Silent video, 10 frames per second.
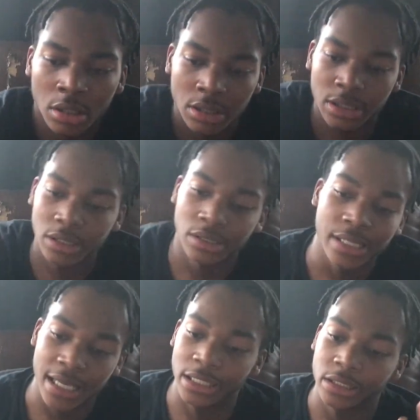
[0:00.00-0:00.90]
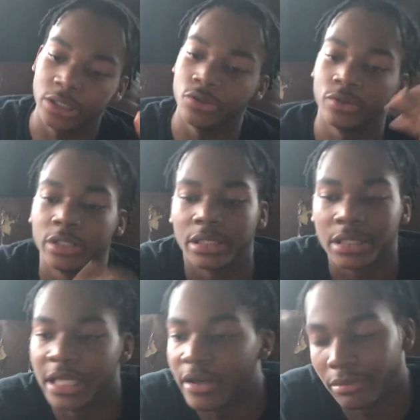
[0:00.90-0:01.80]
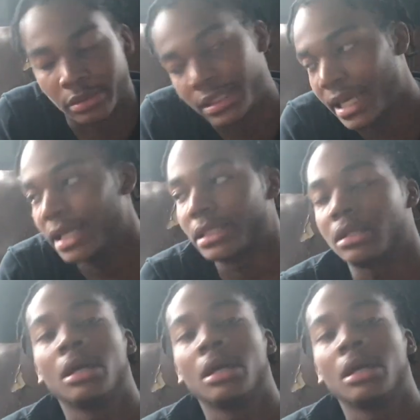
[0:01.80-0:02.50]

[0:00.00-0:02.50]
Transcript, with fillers: See, now this dude's just getting saying